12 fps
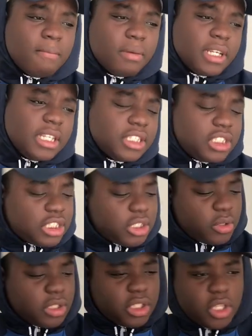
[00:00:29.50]
But let's just
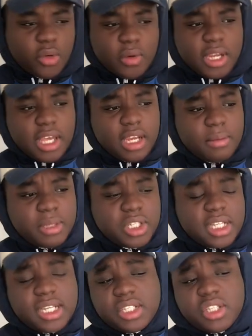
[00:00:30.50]
do this Q&A. Let me
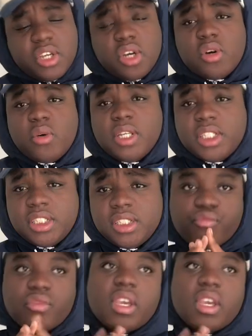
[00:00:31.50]
just answer y'all questions.